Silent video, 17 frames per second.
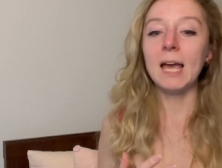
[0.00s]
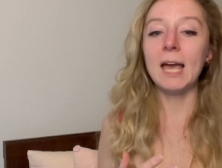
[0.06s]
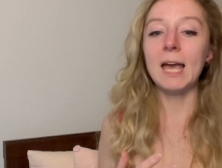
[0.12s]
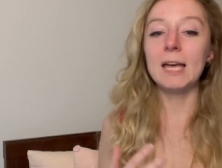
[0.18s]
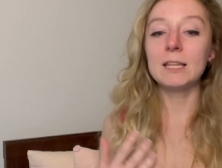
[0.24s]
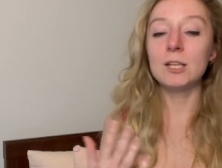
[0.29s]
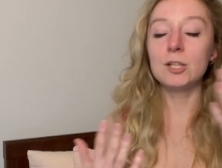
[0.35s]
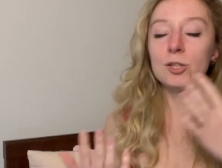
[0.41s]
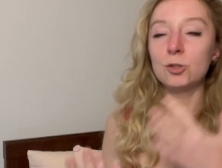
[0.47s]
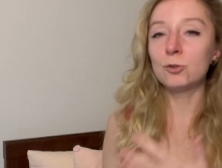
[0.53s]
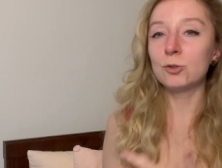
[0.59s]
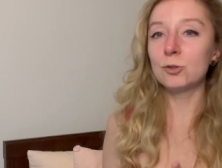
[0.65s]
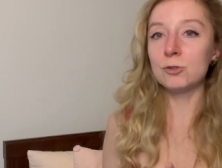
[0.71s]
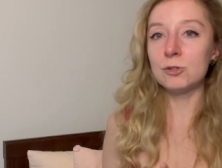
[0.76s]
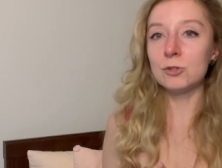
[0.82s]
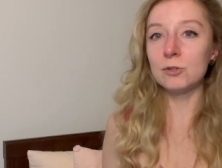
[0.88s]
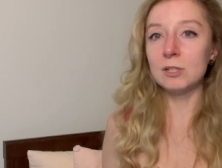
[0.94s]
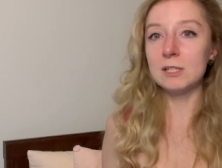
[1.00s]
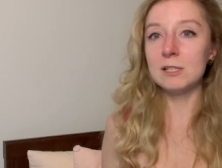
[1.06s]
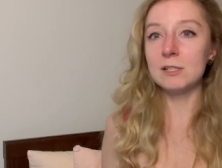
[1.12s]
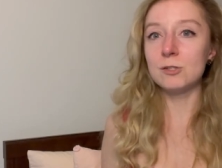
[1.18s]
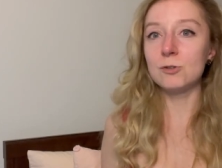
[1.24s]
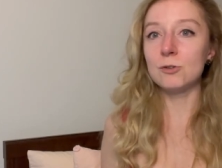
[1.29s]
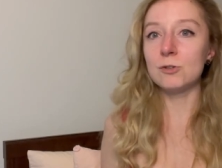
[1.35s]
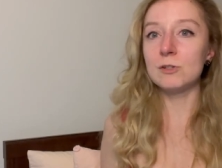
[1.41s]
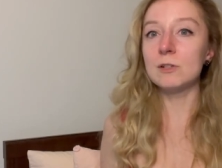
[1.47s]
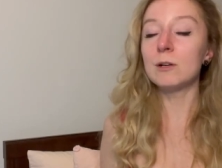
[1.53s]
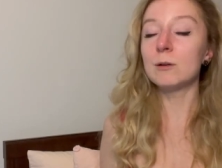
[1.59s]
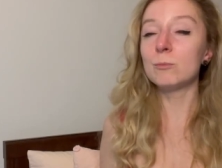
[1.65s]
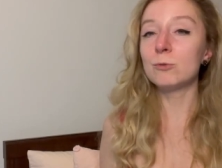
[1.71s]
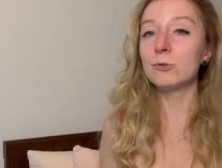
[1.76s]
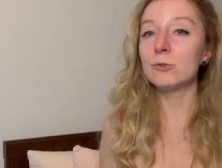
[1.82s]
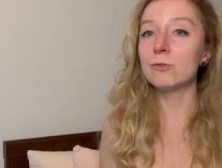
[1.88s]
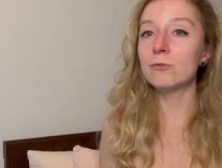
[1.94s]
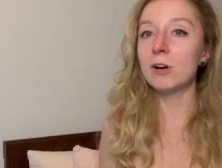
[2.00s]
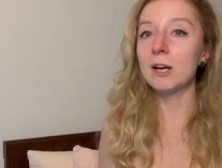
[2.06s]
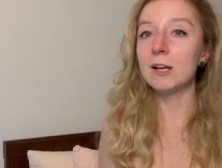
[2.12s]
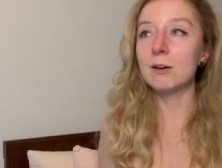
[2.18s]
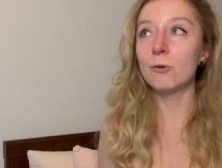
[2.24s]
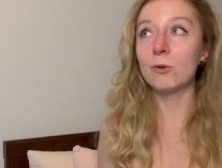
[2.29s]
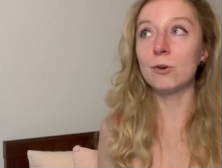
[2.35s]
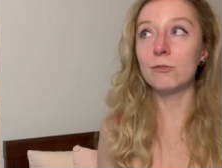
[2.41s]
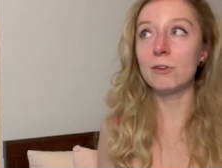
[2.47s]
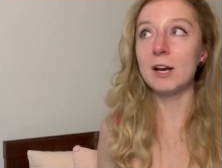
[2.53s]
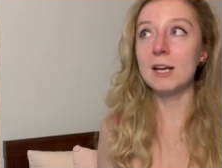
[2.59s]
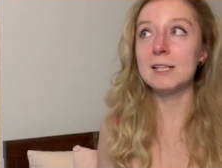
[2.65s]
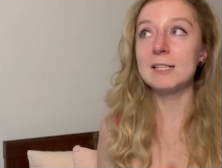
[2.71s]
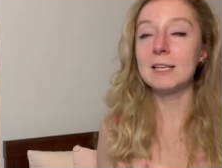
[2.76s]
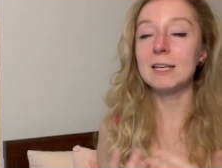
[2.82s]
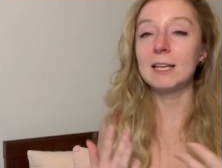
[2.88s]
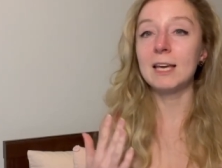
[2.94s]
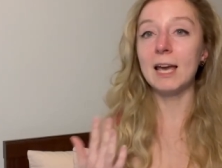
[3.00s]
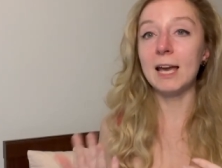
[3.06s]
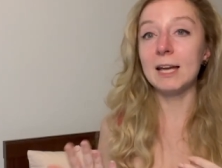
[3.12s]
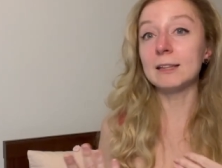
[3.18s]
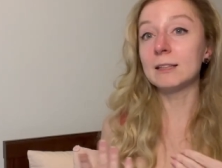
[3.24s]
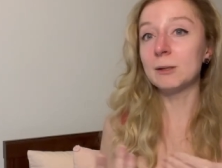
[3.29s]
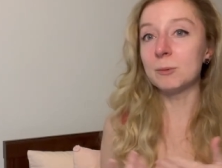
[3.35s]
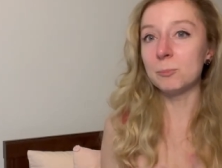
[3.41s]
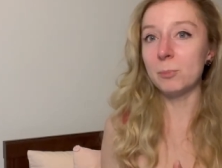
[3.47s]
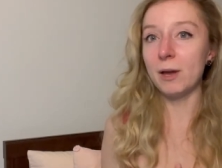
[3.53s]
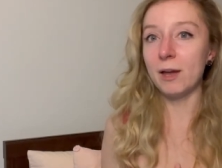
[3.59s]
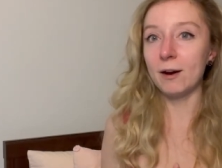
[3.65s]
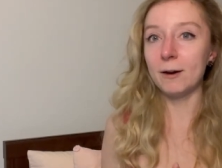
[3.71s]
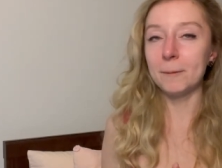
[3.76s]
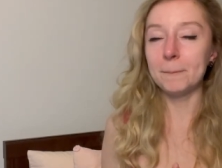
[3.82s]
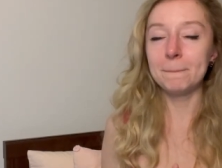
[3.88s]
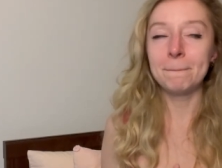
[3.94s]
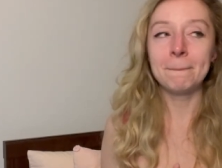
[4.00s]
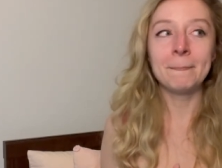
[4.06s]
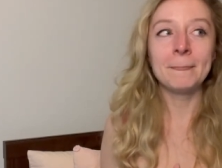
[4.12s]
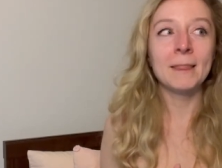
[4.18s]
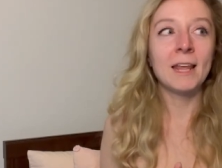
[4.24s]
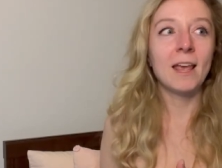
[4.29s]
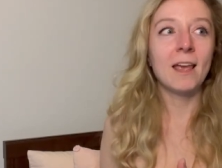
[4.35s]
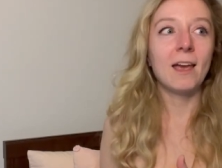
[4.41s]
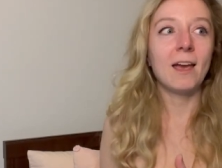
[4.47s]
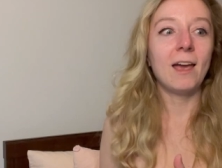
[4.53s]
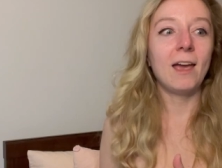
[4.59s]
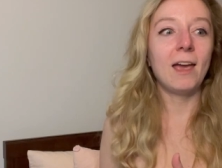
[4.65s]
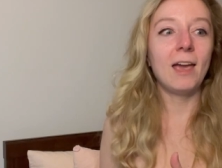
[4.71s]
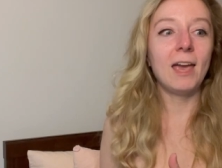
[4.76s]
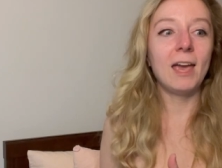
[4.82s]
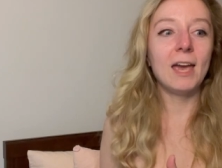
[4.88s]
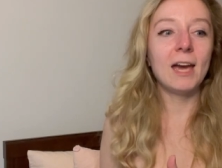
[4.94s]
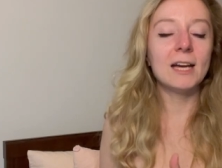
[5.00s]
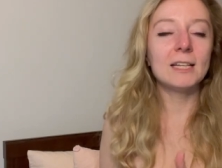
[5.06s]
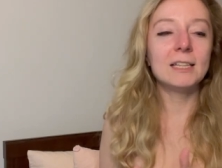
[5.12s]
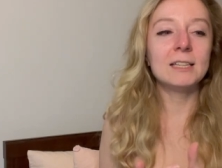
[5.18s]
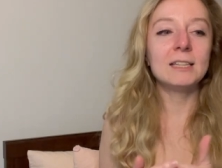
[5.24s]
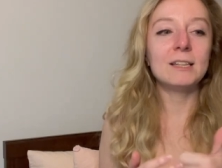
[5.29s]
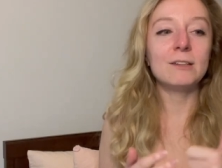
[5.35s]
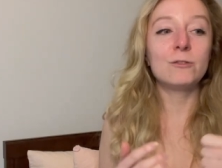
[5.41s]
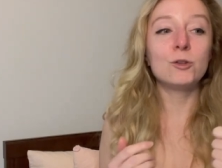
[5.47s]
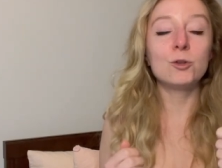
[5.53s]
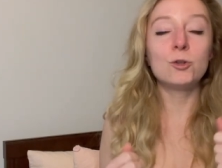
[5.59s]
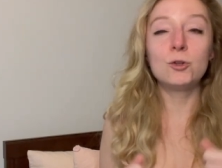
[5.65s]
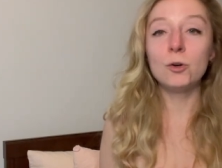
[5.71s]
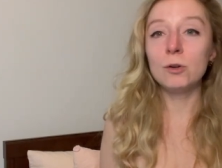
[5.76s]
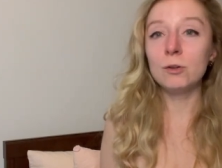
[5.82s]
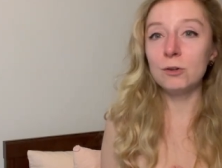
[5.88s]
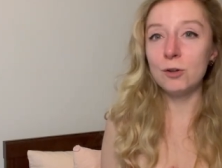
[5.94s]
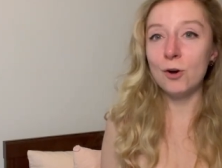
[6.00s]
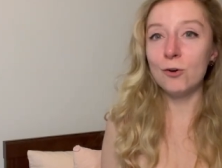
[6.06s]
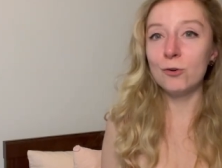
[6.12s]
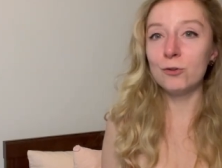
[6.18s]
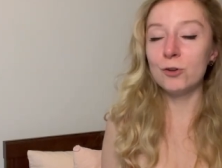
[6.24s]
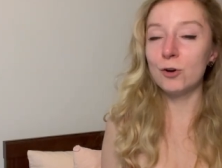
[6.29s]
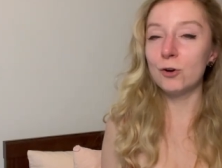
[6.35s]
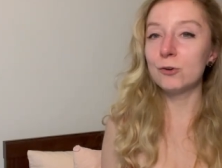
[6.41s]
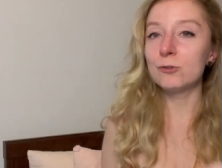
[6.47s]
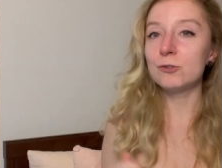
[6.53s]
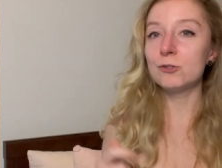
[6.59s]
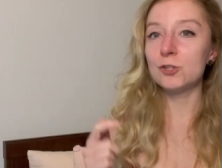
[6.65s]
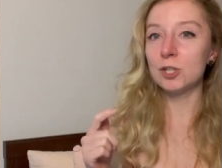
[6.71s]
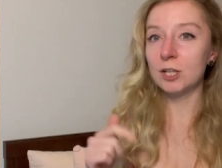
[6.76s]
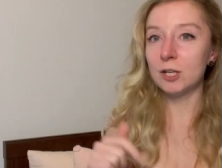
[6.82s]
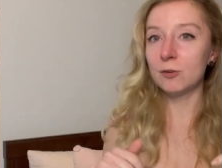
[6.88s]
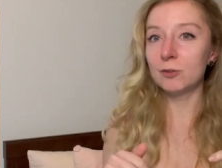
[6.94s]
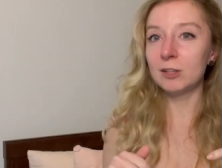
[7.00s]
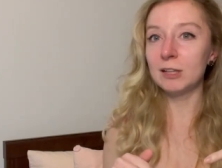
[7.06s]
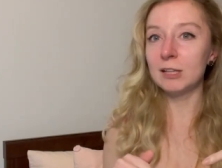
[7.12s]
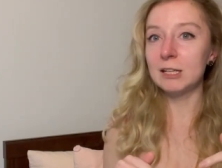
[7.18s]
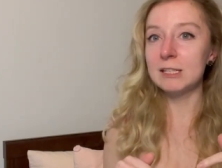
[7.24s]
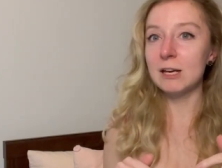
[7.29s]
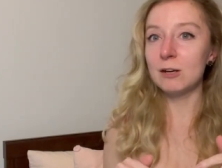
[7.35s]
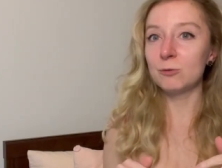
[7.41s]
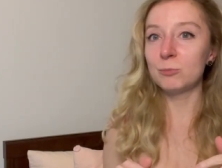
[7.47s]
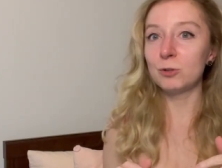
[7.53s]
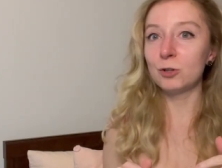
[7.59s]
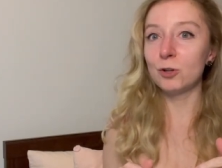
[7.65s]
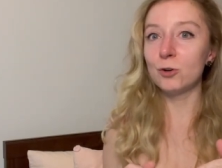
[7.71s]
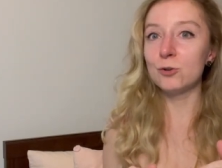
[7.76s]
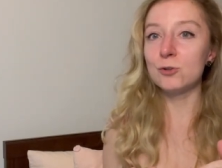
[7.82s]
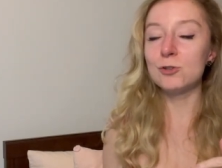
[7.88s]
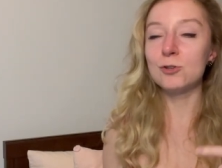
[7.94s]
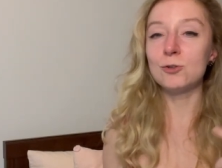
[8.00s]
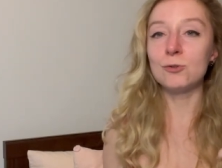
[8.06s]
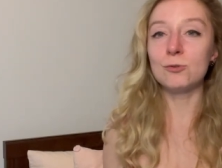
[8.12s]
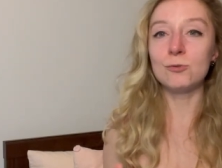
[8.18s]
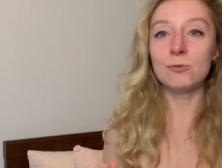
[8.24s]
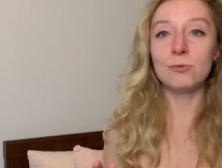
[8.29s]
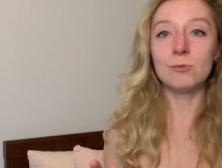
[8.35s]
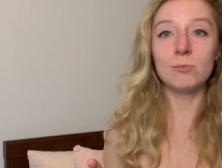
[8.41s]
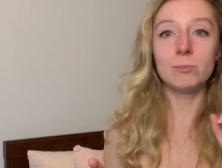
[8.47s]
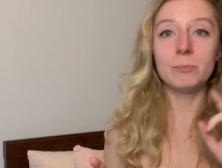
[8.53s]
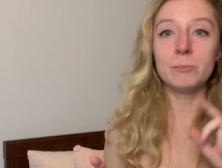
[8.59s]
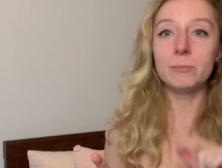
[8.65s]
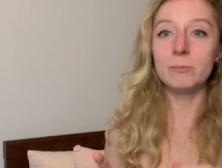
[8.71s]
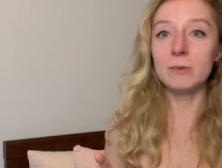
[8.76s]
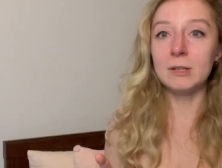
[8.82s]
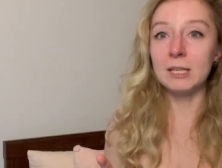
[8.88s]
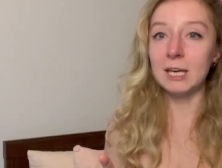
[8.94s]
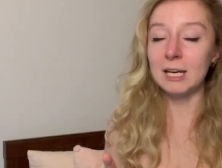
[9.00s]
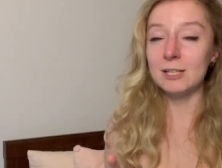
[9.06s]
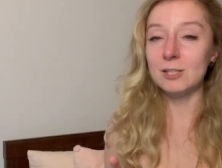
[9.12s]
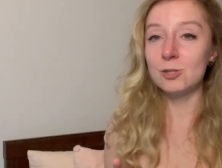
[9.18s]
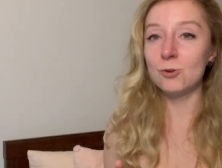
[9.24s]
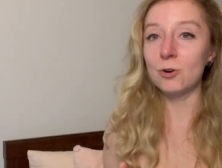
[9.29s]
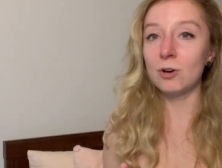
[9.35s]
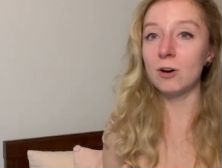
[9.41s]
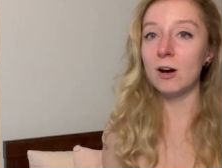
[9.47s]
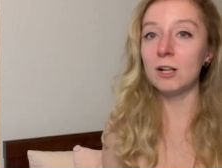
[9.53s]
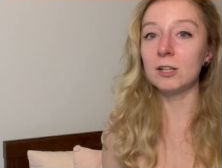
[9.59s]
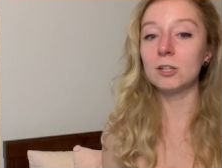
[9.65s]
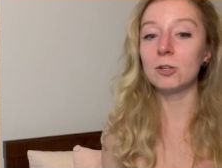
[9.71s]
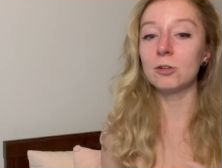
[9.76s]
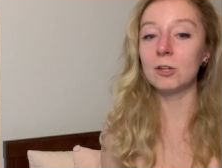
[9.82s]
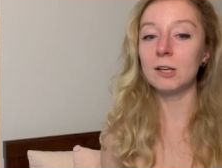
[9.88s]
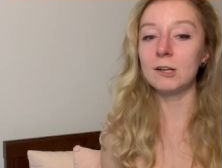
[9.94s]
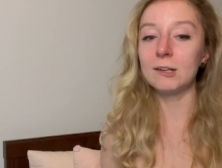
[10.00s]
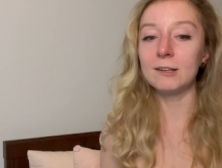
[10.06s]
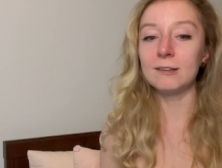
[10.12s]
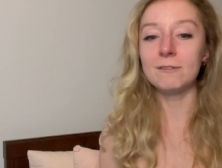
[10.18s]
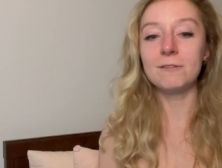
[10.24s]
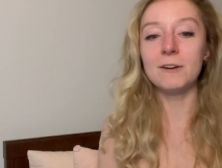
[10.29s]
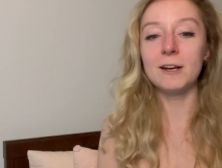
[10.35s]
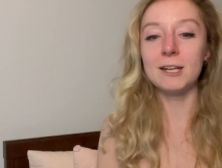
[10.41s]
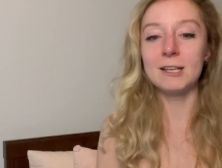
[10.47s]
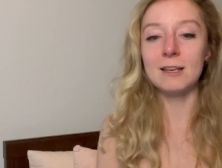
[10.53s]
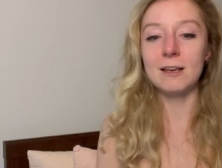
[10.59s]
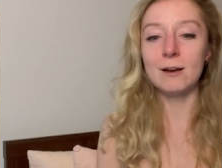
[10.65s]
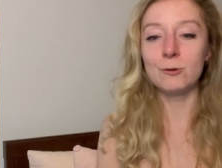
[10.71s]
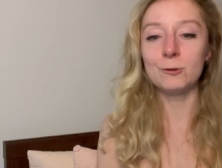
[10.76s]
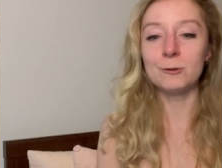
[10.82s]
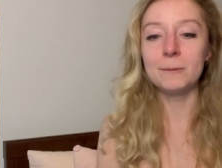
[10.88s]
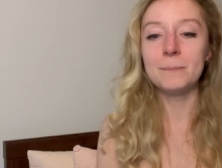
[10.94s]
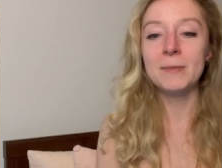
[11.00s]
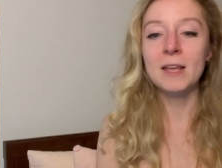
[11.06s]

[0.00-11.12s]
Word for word: And then you can also listen to your Sun, Moon, and Ri- or Rising and compare. And if you don't know those, check out the link down below to get to a calculator and find out.